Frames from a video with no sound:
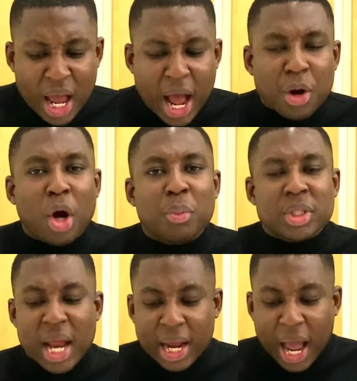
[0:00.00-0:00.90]
And God
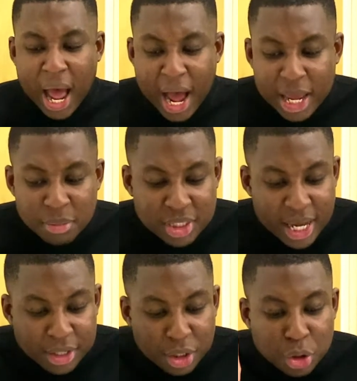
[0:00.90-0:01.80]
was like, I am
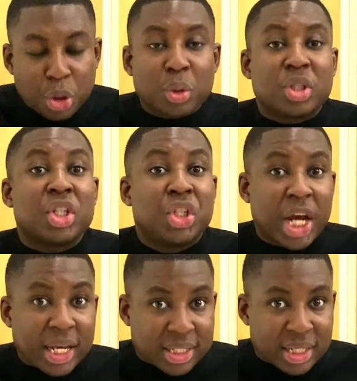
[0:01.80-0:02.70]
sending you to
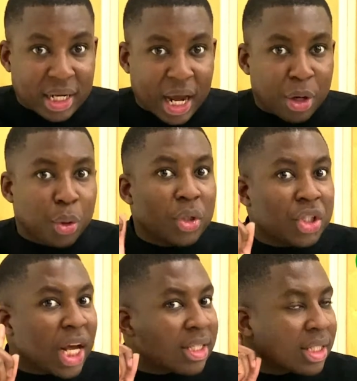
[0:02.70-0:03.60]
Jesse. And who's
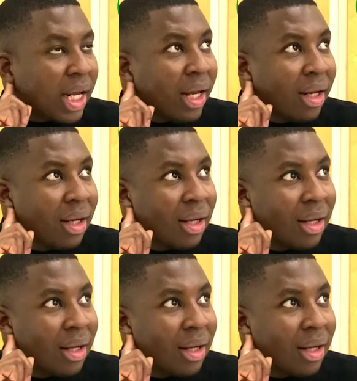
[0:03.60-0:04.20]
Jesse?